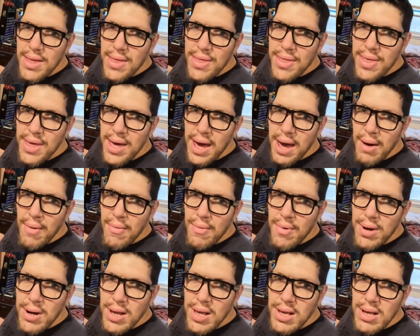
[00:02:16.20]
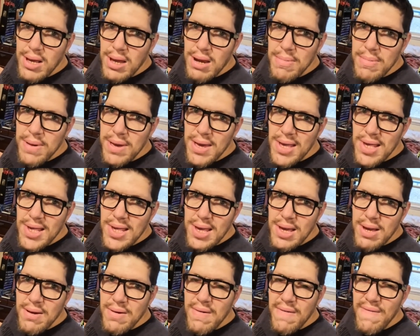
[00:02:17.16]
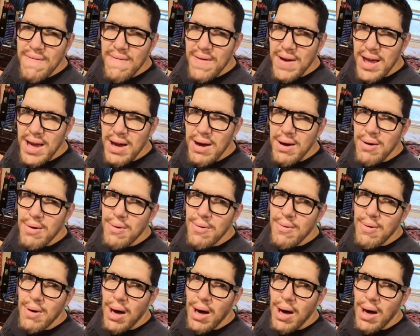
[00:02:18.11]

that one is going to be a single for now.